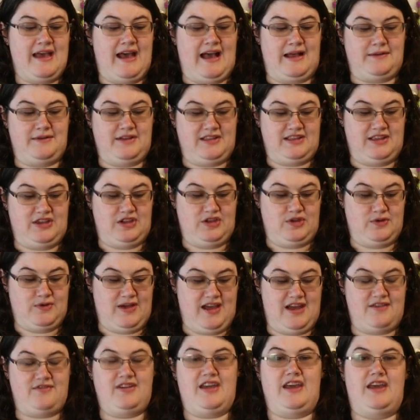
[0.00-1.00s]
I'm going to
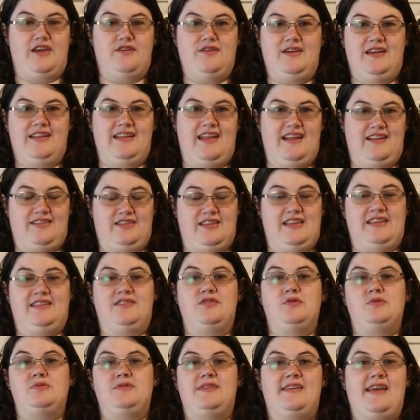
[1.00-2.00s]
have a go, connect
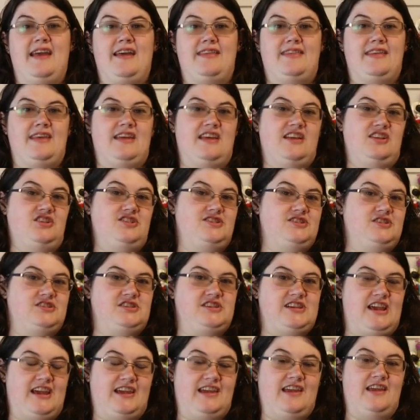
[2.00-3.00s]
this all together,
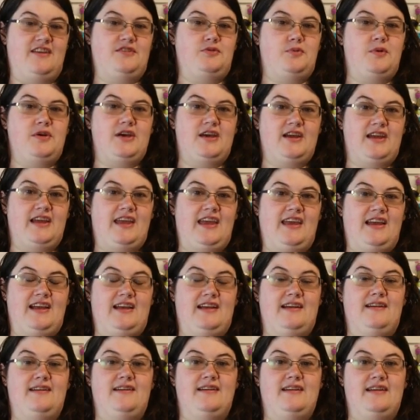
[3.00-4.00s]
just check it's
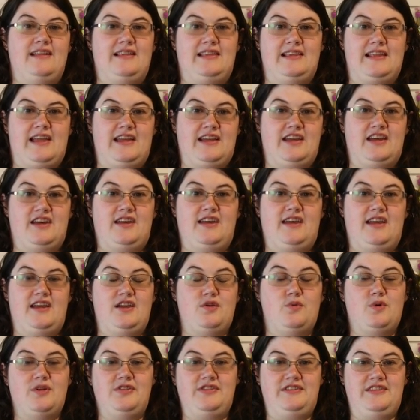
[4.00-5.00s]
working like
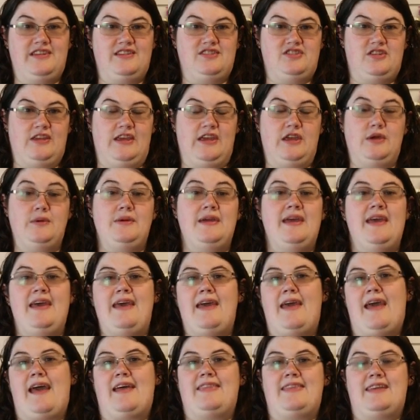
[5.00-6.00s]
I want it to,
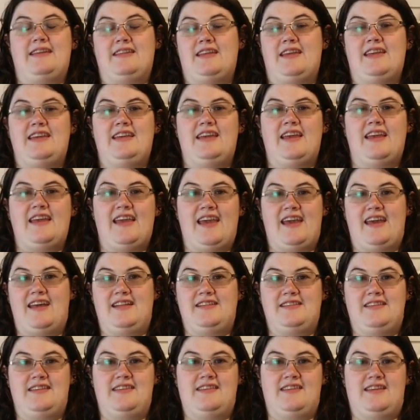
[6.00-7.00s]
and then I can get
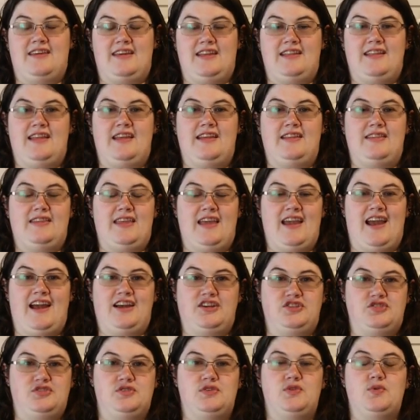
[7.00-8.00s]
designing the
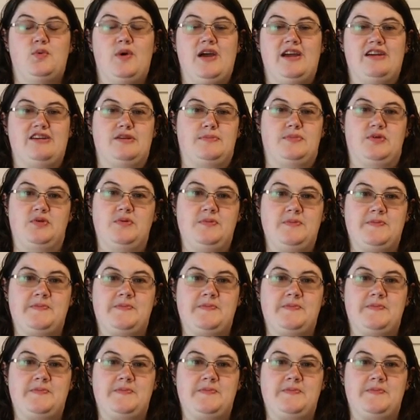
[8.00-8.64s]
actual wearable.